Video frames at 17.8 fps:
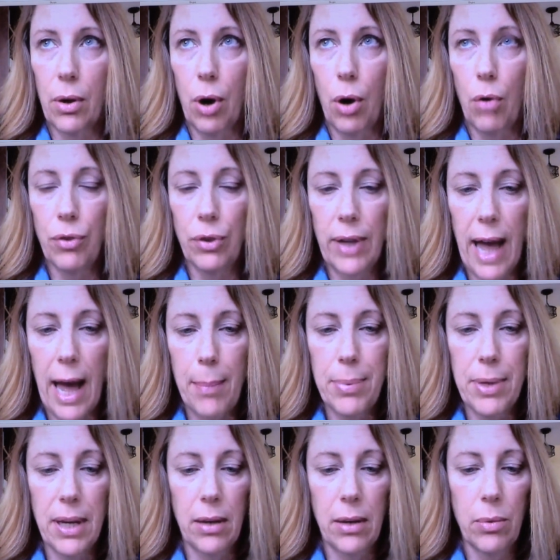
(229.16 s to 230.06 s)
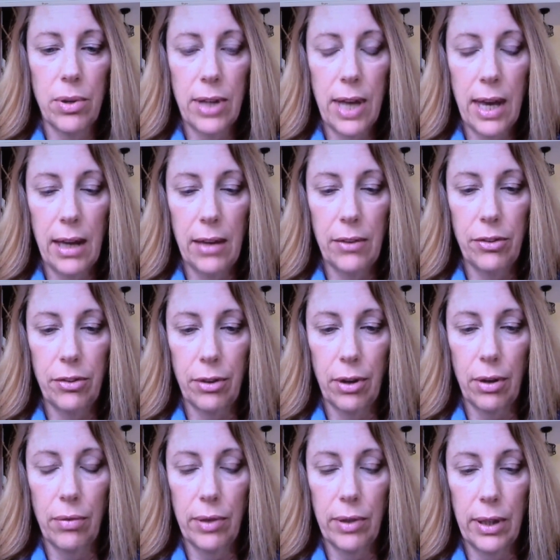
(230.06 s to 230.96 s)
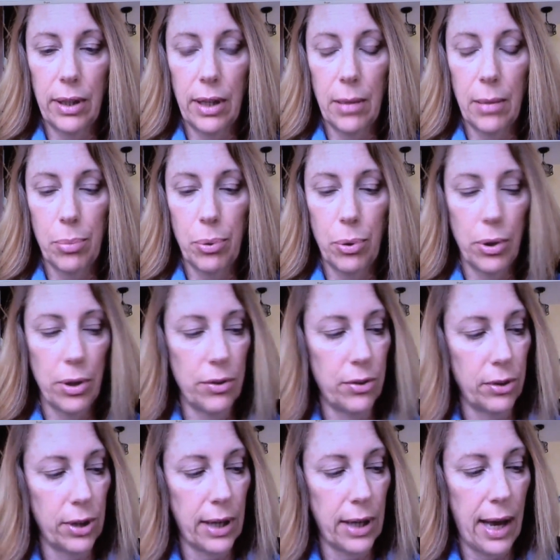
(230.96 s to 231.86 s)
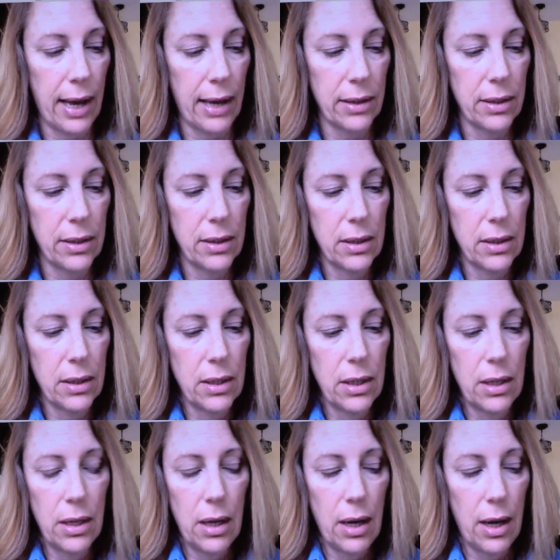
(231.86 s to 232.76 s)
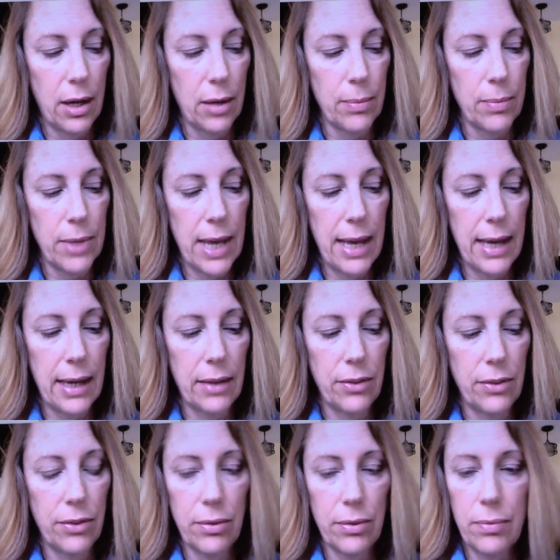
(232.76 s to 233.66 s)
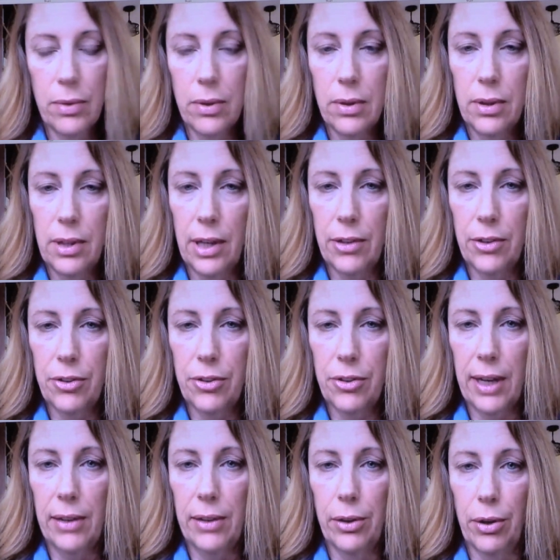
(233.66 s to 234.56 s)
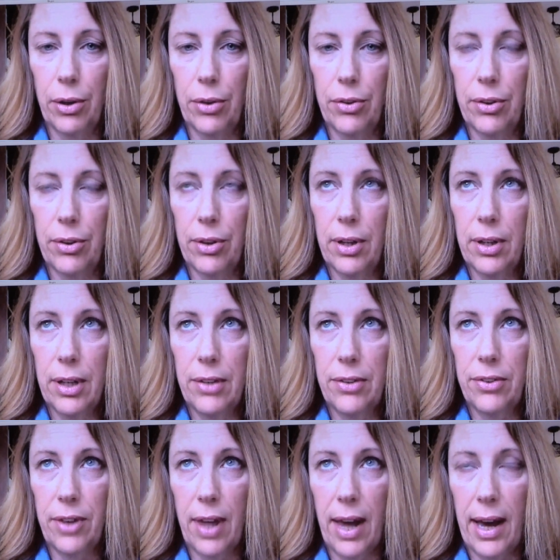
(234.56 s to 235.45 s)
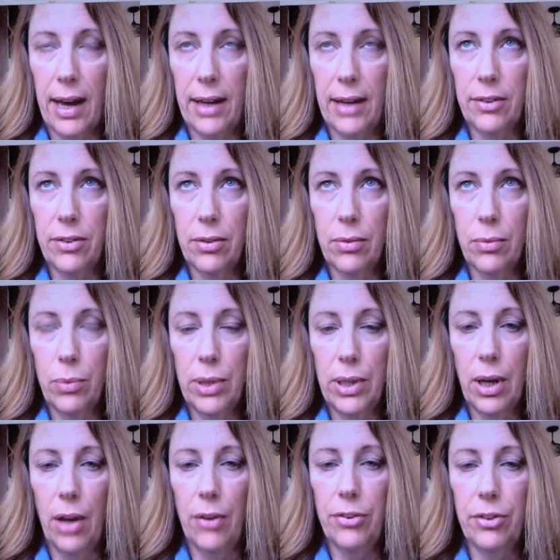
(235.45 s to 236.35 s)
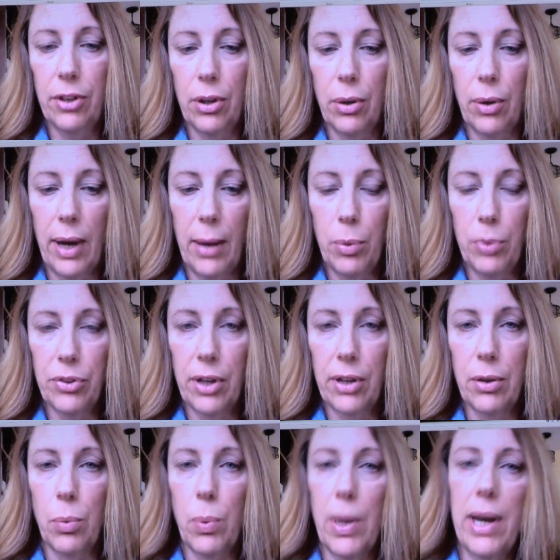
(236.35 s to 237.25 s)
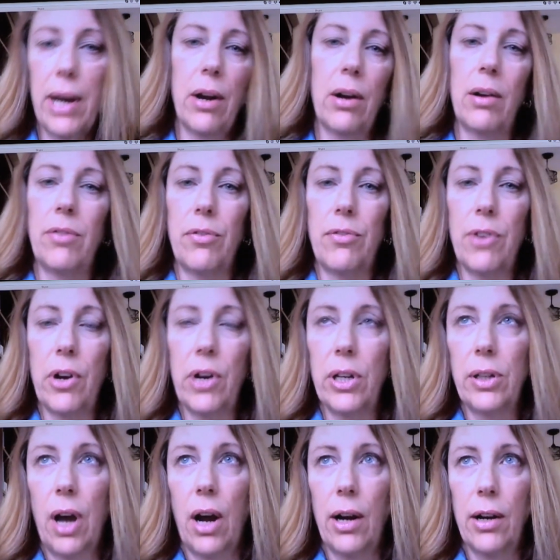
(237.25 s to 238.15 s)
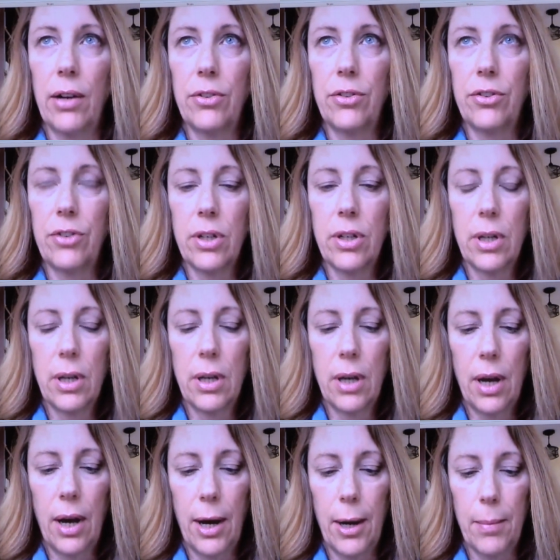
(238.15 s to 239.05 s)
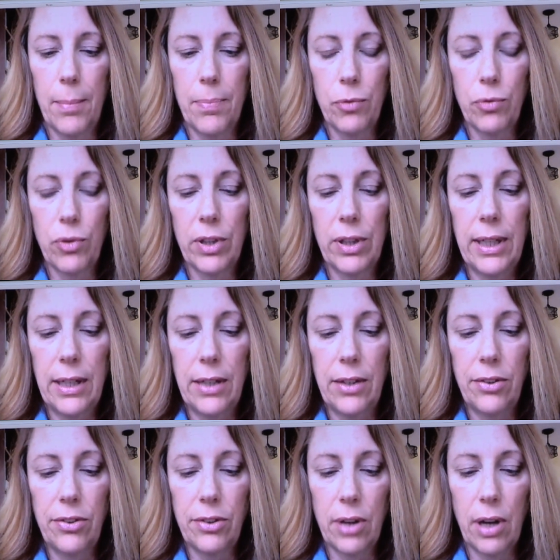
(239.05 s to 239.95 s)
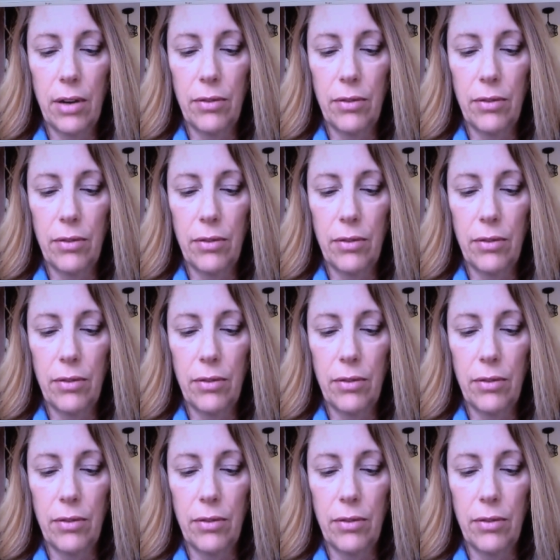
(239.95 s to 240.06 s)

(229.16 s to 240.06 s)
overlapping with cancer are really important to look at. And the other thing I learned is that I was unaware of a very large release of